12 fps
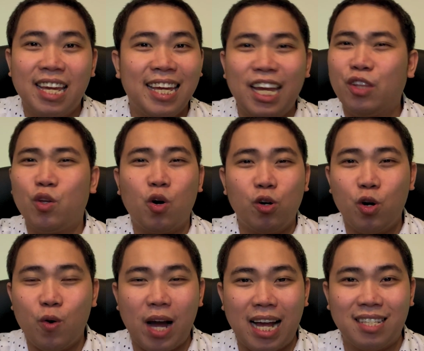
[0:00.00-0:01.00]

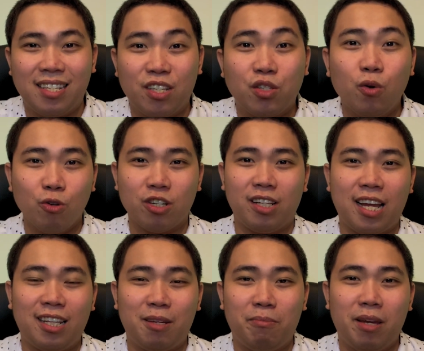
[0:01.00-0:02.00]
eToro has this social
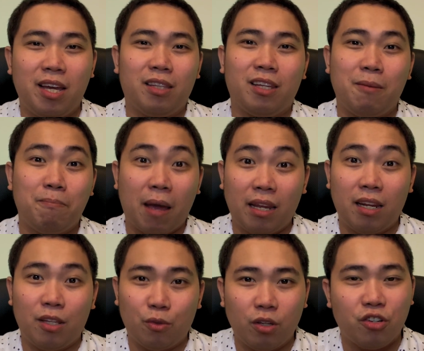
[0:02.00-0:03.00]
element embedded
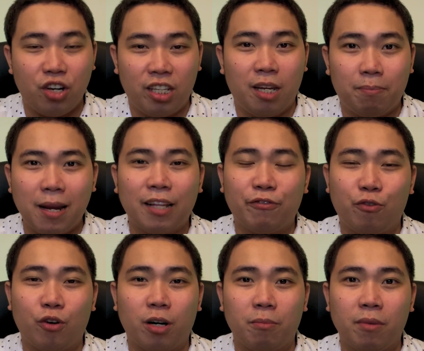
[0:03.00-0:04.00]
into the trading platform.